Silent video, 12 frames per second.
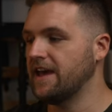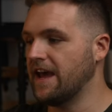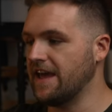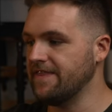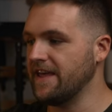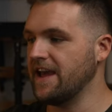
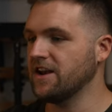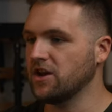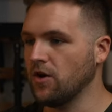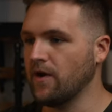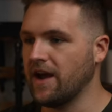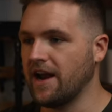and then
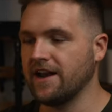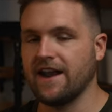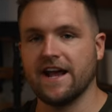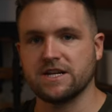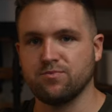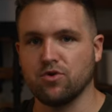go ahead and
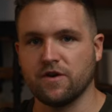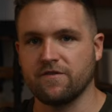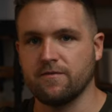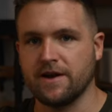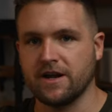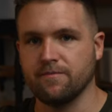export it
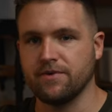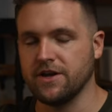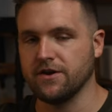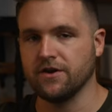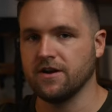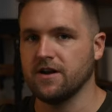from my
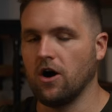computer.